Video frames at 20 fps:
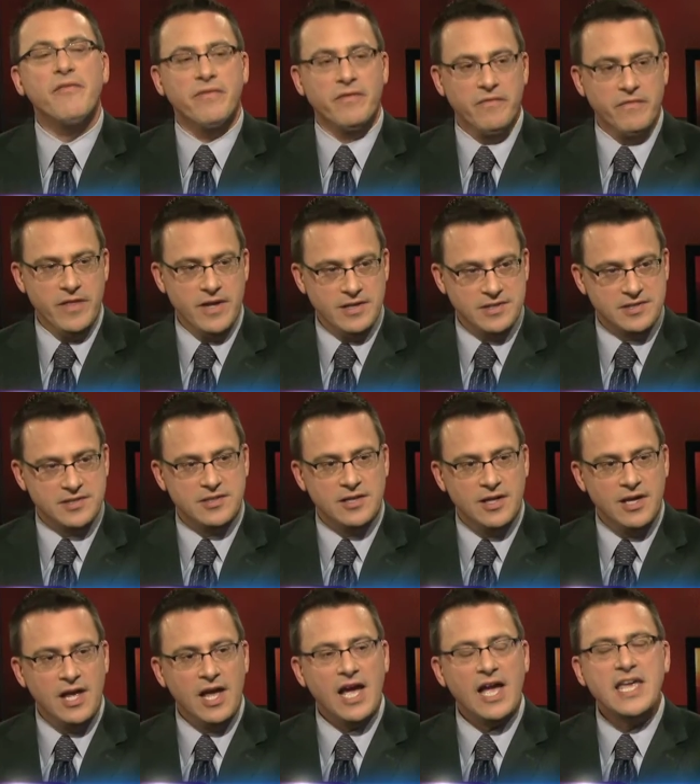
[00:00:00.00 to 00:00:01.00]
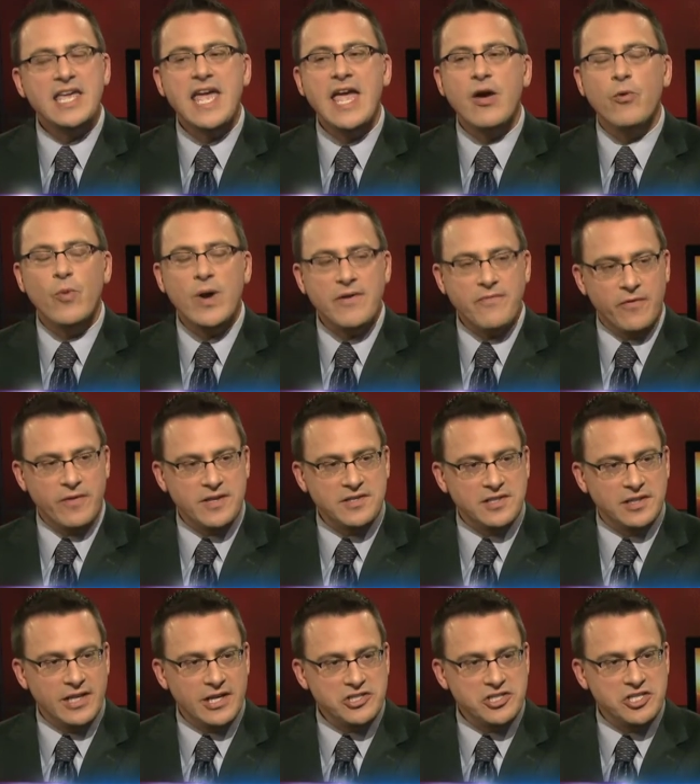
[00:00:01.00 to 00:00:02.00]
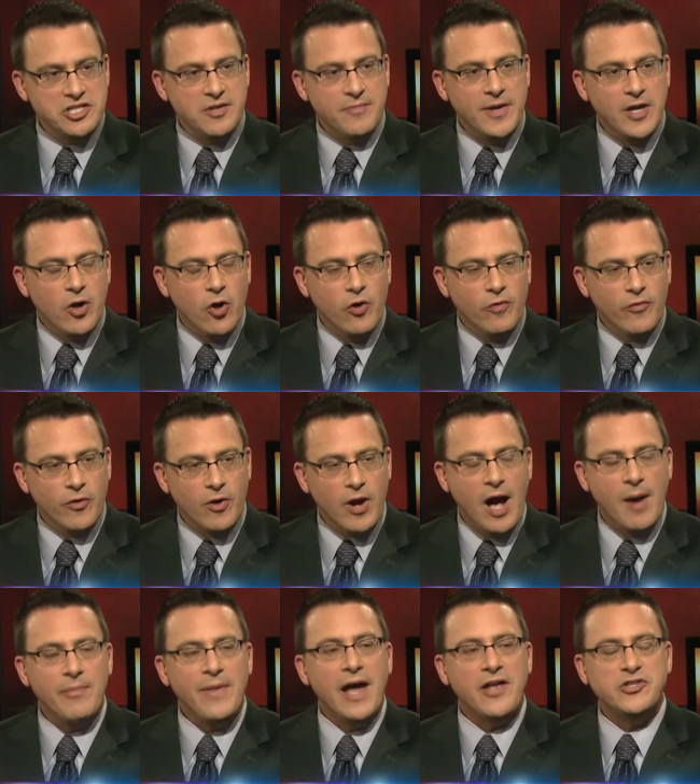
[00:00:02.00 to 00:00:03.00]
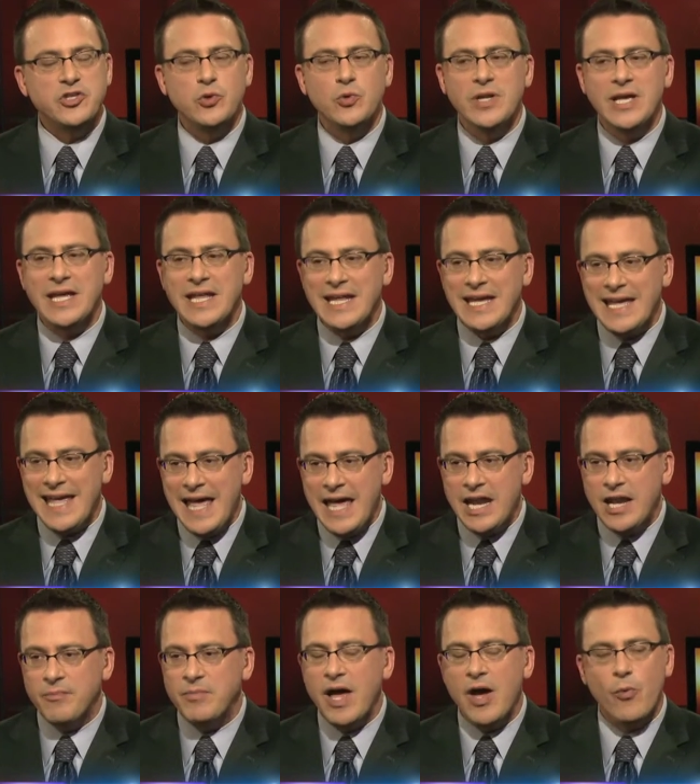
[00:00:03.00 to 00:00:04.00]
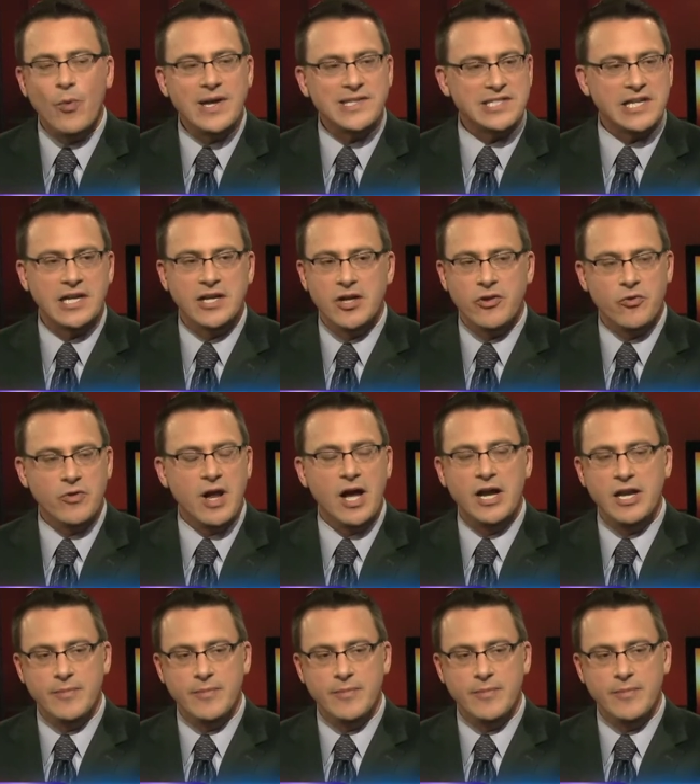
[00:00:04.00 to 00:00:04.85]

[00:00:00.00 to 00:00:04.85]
of this. I can't wait for this election to be over. I'm not tuning in again. I'm not wasting another 90